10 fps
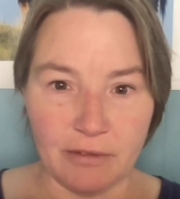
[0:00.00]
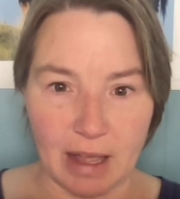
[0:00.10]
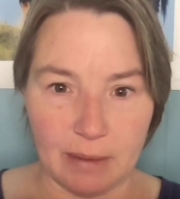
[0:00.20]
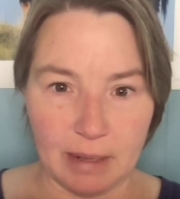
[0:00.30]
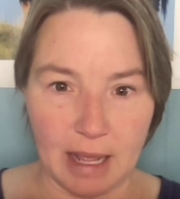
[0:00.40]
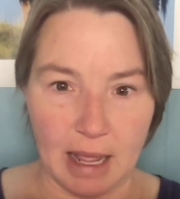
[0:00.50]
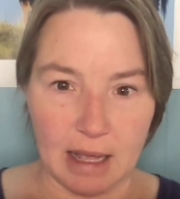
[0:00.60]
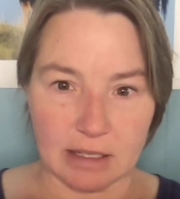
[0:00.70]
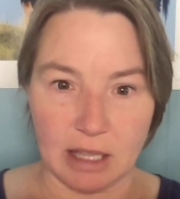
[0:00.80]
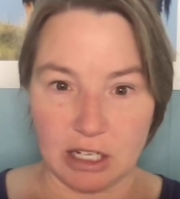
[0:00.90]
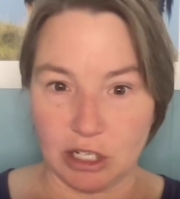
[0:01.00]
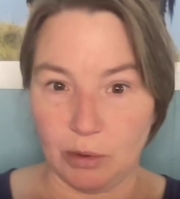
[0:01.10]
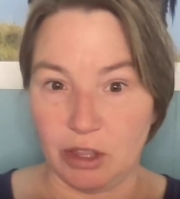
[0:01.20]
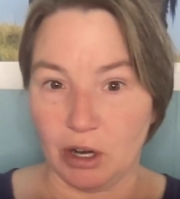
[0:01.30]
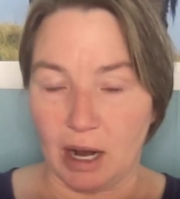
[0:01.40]
Vitamin A has a lot to do
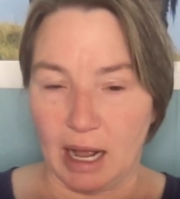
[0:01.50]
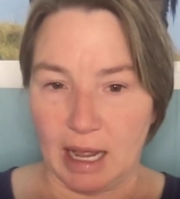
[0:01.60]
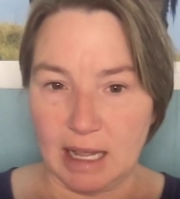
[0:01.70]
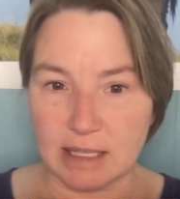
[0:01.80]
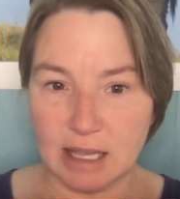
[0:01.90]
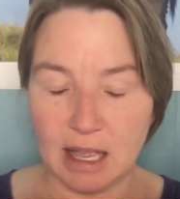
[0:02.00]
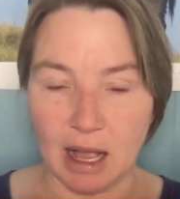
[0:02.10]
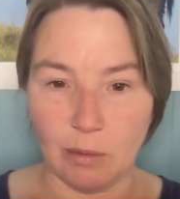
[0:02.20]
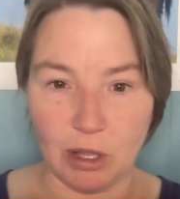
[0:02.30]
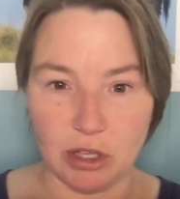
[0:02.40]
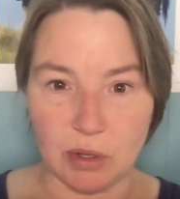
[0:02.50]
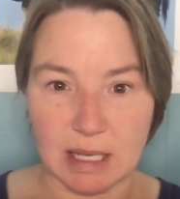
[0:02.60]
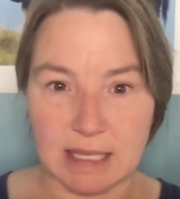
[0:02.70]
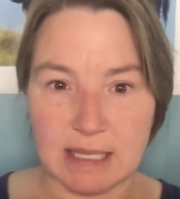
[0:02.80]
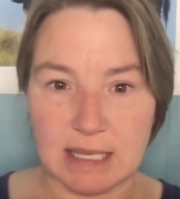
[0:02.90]
with your eyes, how well you
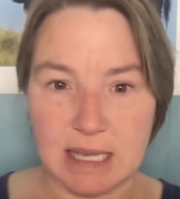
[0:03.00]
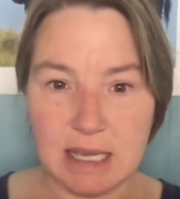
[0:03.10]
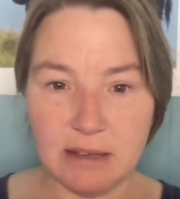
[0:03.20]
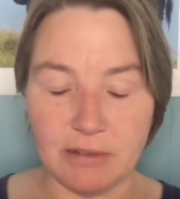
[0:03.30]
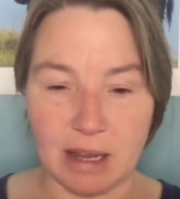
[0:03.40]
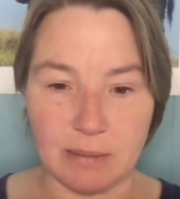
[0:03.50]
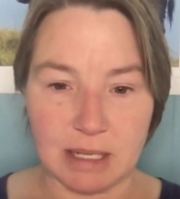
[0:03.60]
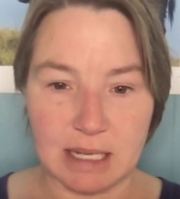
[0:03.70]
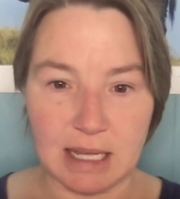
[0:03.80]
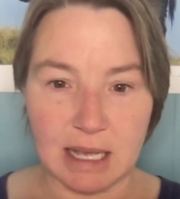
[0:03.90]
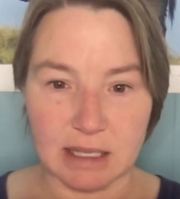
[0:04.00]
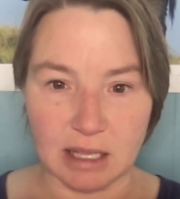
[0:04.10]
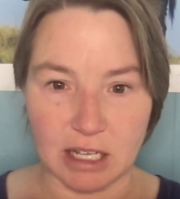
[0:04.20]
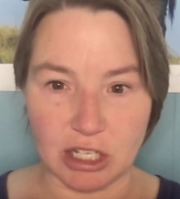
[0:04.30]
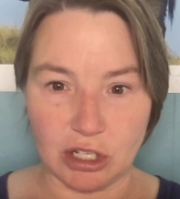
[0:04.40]
can see. Vitamin D has a
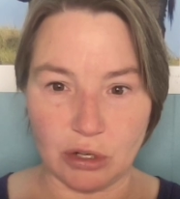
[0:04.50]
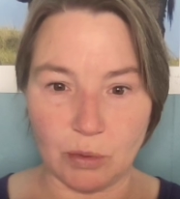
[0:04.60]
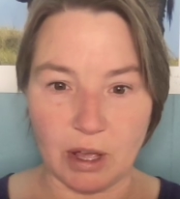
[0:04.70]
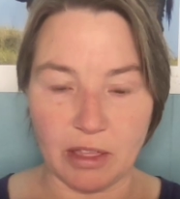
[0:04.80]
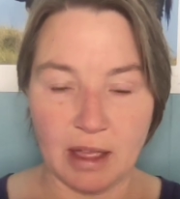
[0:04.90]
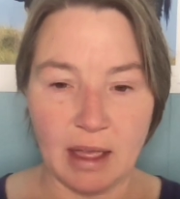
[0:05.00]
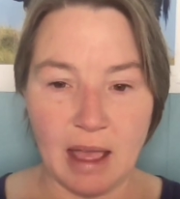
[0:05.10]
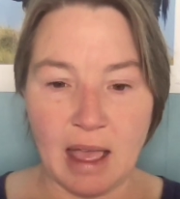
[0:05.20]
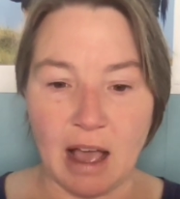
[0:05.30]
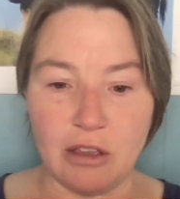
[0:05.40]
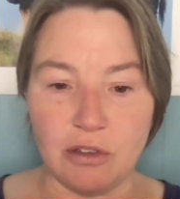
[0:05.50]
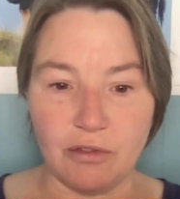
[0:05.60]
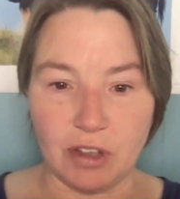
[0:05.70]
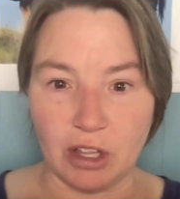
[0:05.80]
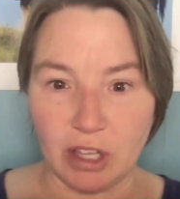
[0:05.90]
lot to do with how you
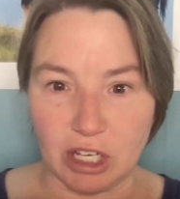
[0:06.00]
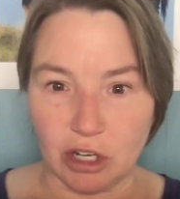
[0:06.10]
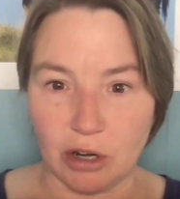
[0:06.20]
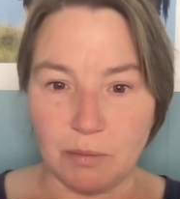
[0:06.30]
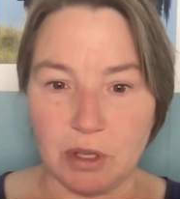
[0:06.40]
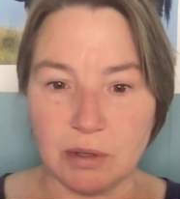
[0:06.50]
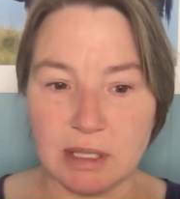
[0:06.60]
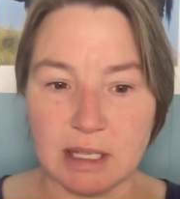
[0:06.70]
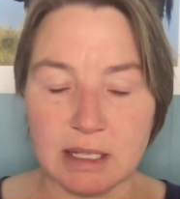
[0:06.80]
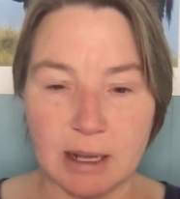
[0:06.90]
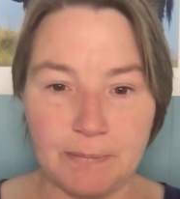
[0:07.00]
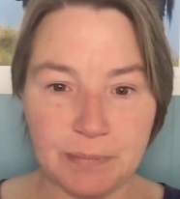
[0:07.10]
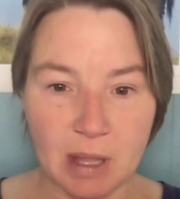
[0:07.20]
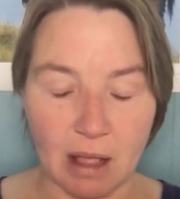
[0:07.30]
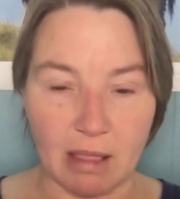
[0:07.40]
feel in your immune system.
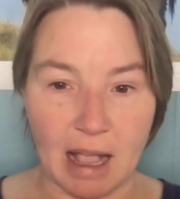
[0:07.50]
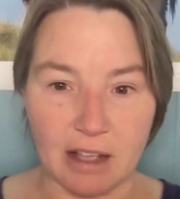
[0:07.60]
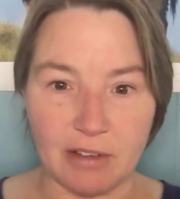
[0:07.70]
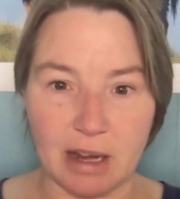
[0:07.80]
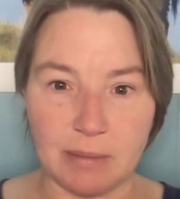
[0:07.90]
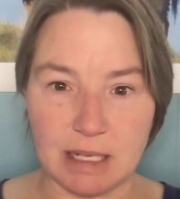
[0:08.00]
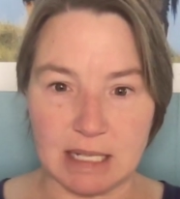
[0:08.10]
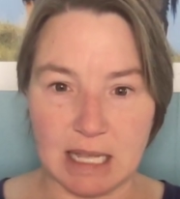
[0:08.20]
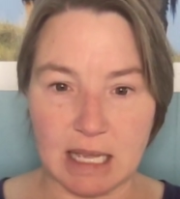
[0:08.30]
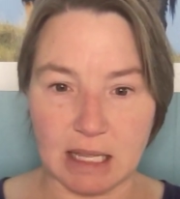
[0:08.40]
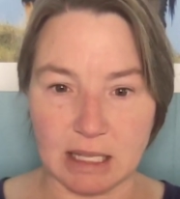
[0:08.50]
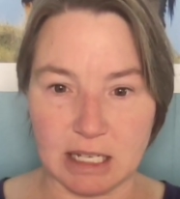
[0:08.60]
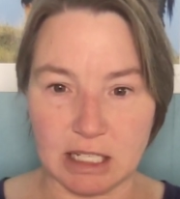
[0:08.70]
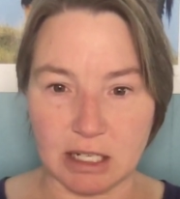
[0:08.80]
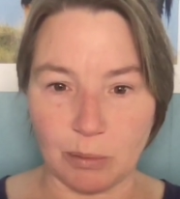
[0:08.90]
A lack of vitamin D can
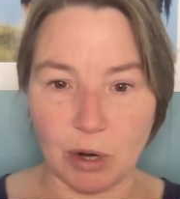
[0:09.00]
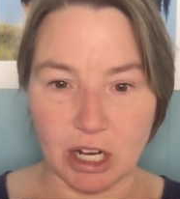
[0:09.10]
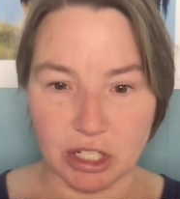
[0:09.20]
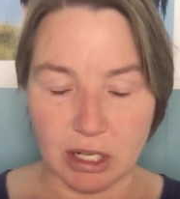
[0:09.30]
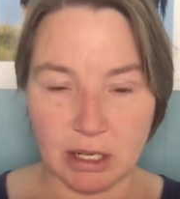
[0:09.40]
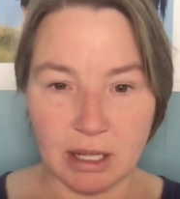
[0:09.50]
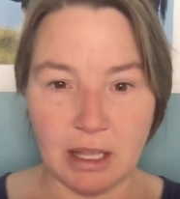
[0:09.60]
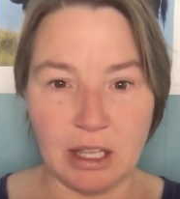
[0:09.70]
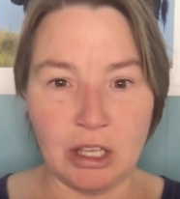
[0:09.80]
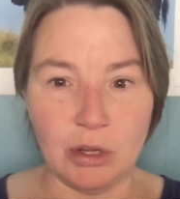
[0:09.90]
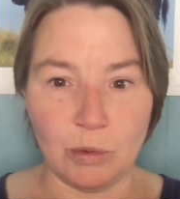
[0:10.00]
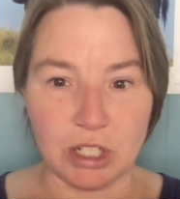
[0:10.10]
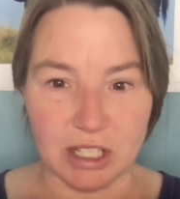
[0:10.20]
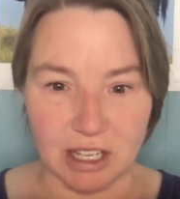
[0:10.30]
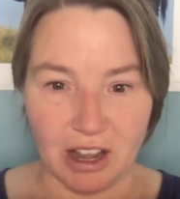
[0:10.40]
lead to depression,
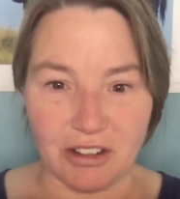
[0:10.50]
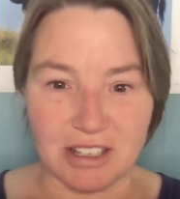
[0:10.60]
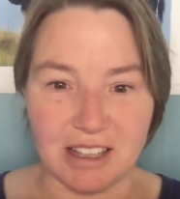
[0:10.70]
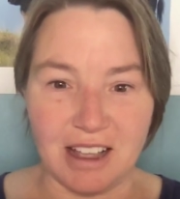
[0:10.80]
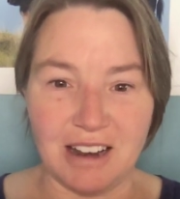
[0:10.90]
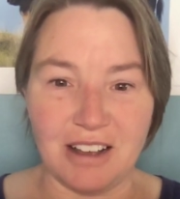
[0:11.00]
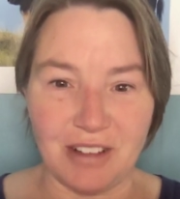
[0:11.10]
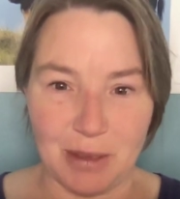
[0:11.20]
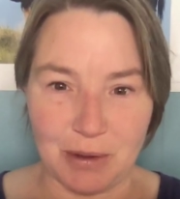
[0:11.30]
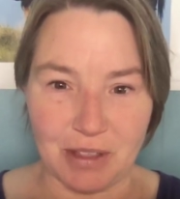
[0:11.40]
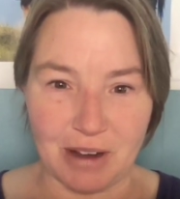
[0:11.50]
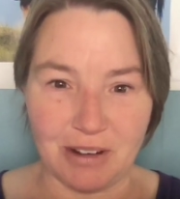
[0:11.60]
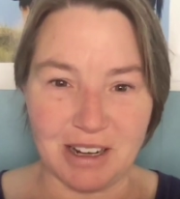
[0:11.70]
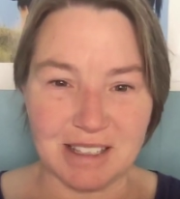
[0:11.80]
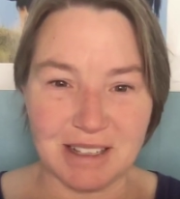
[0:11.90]
which is another sign of
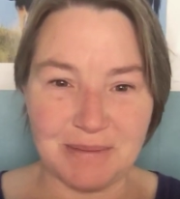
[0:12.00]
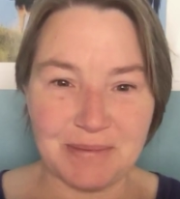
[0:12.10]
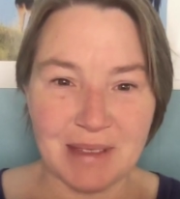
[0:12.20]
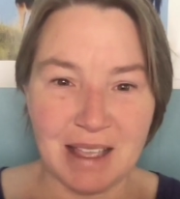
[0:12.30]
hypothyroidism.